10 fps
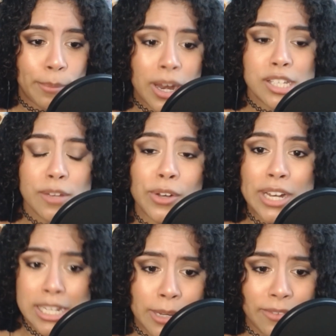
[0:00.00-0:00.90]
but also for
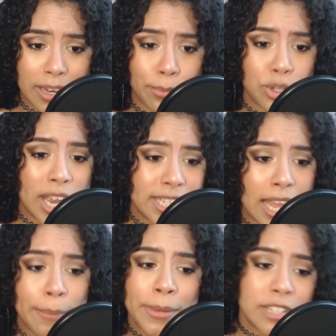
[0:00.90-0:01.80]
his benefit, protecting
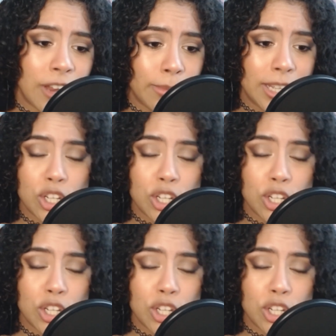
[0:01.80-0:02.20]
him and his family